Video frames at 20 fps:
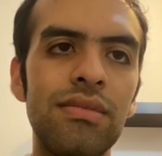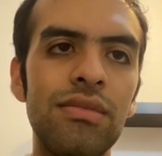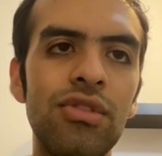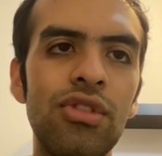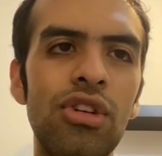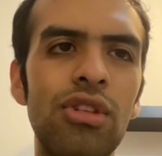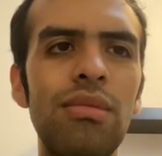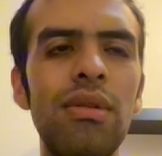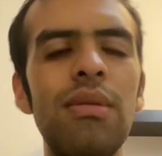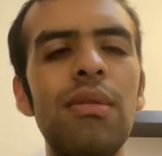
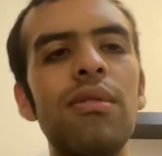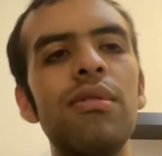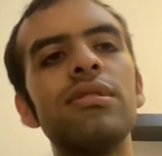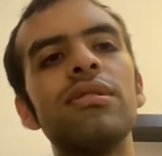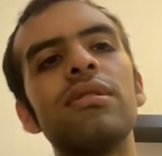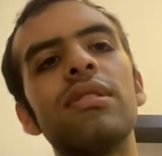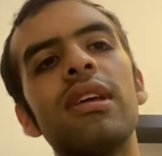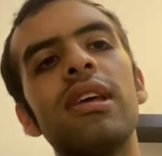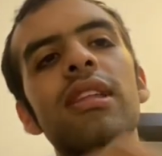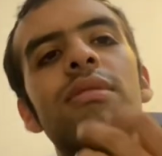Or maybe we
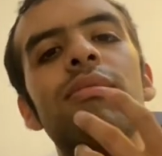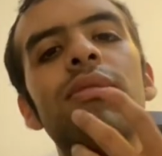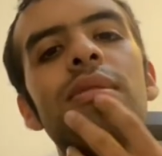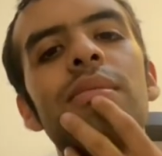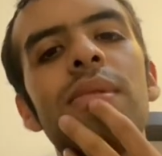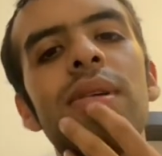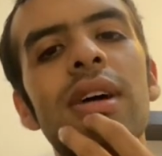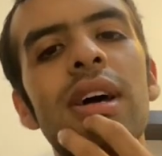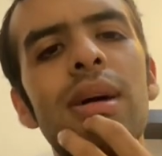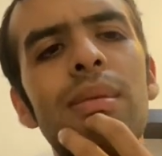should hit
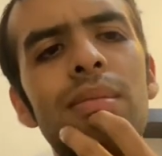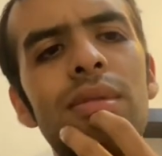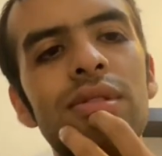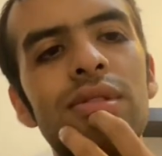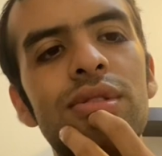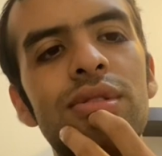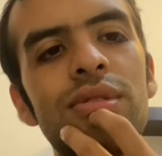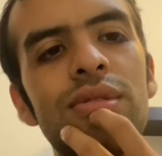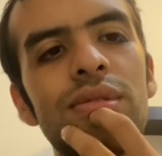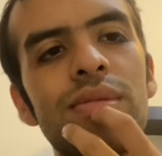Beaver, I'm not
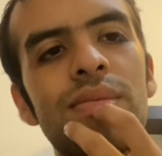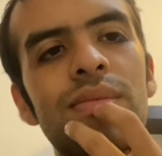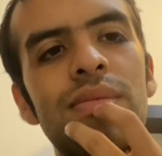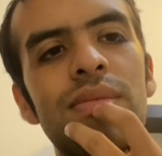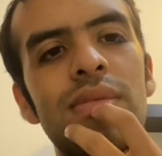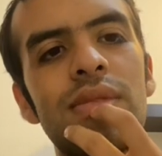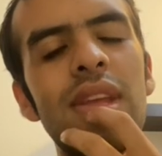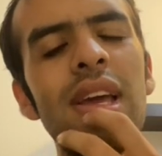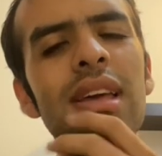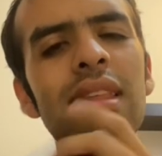sure.
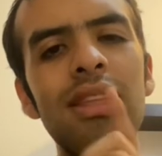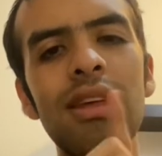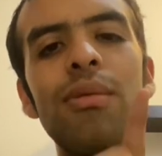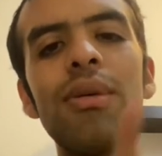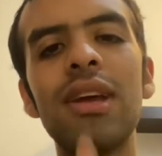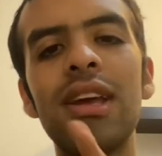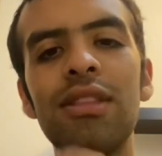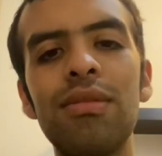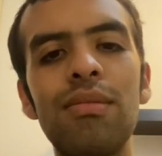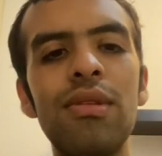I think
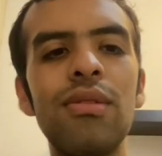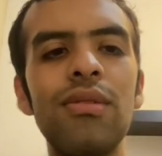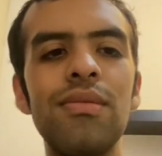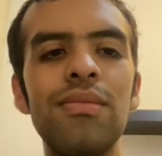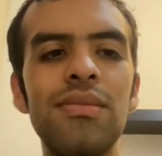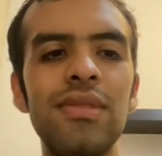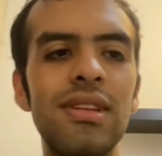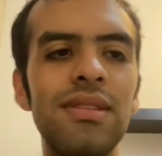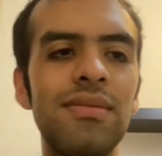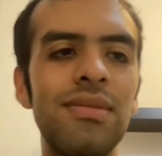we hit blue
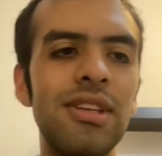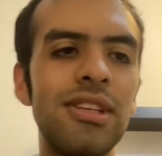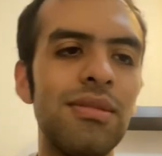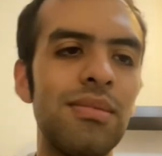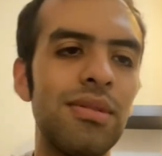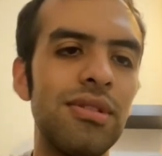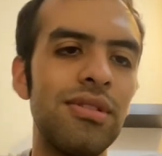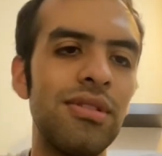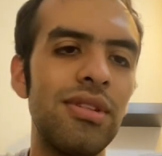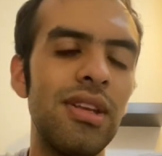in this
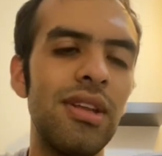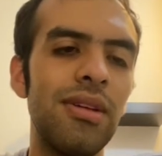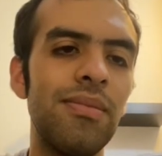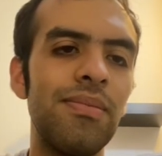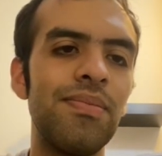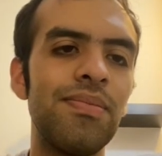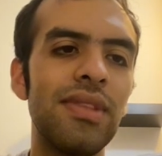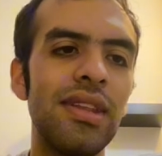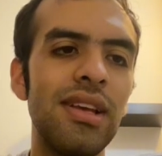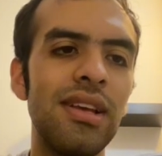opportunity.
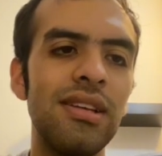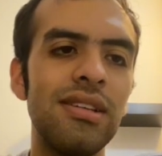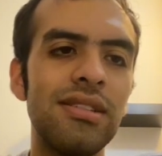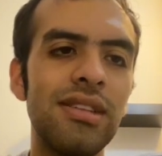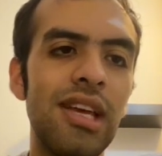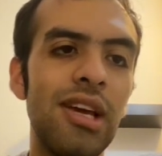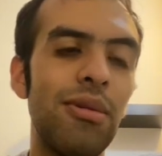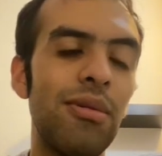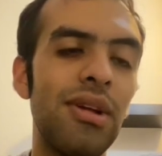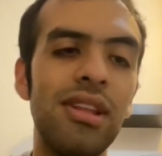
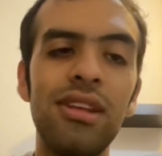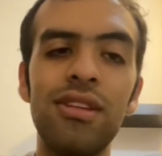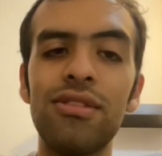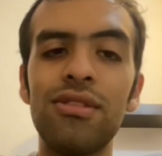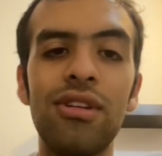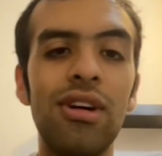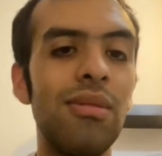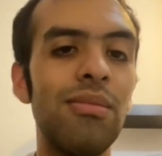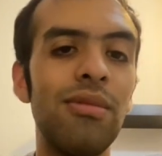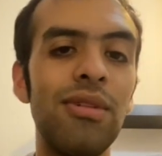So yeah, we're just
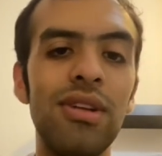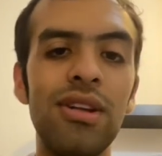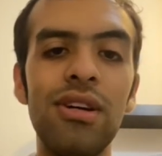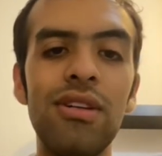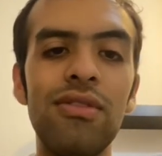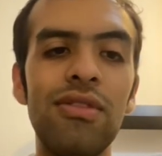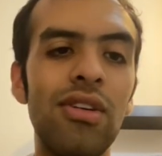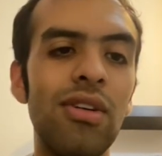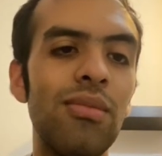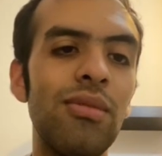combo
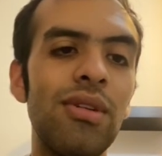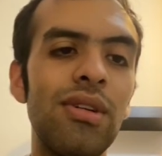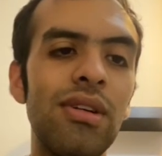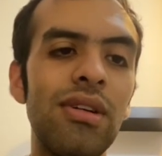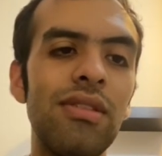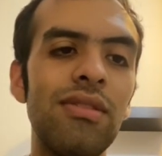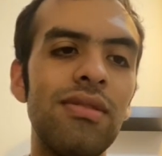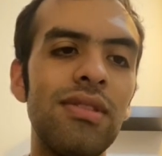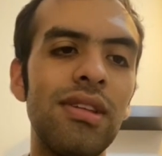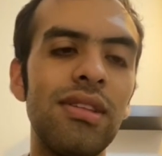enough,
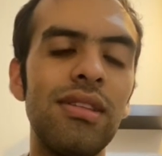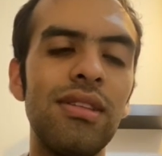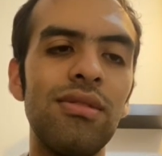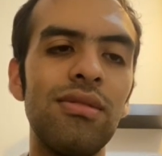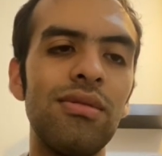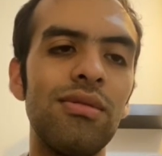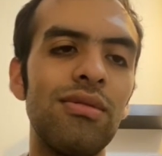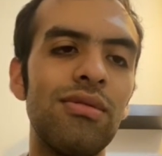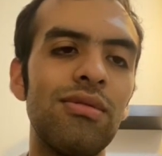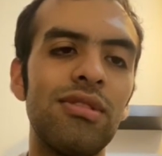nothing
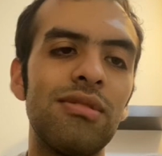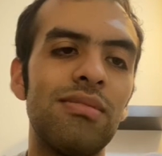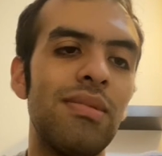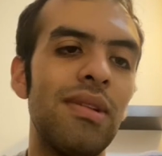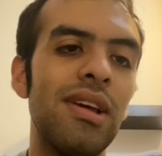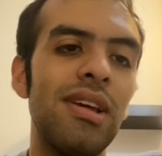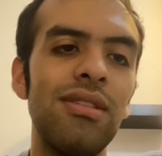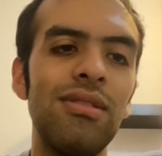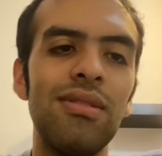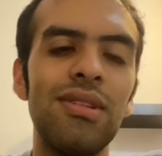to
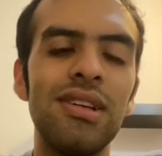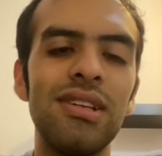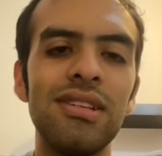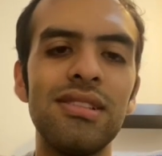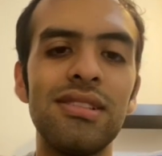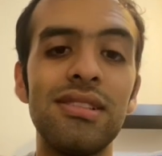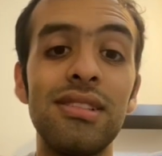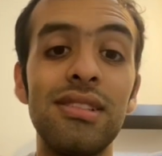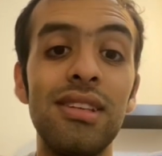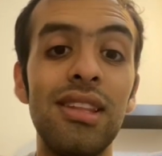explain. You can
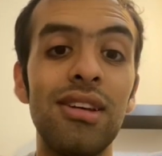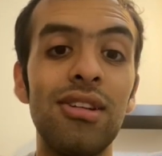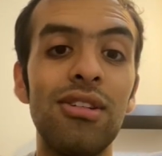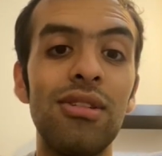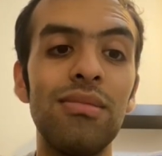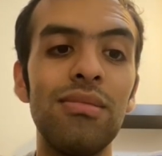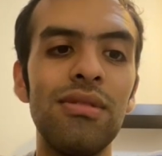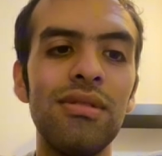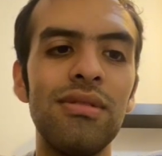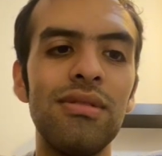just see the
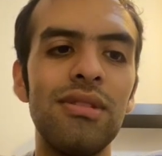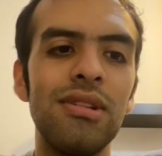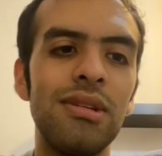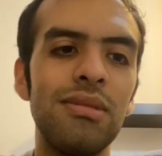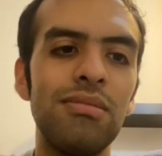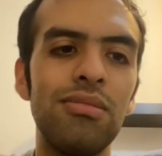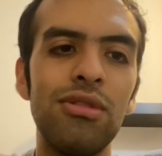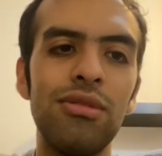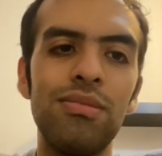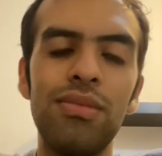combo,
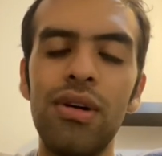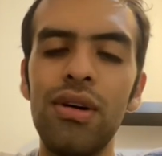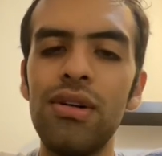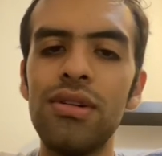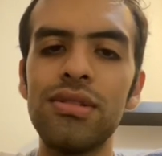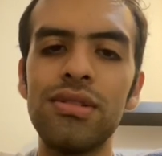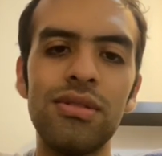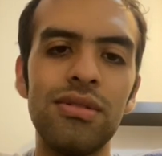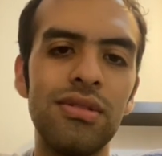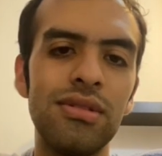put
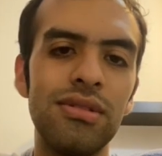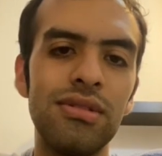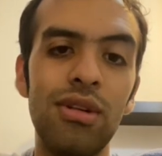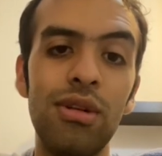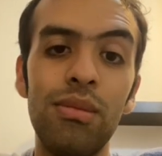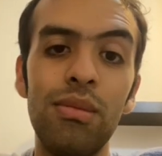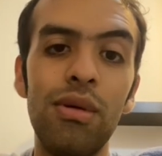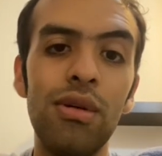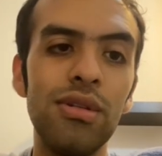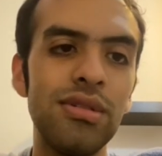pause or
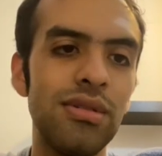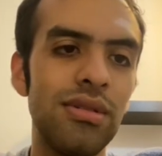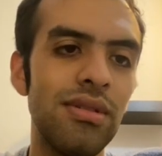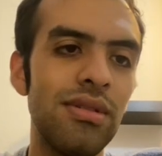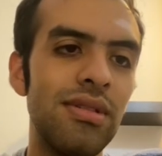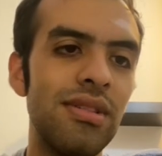slow motion.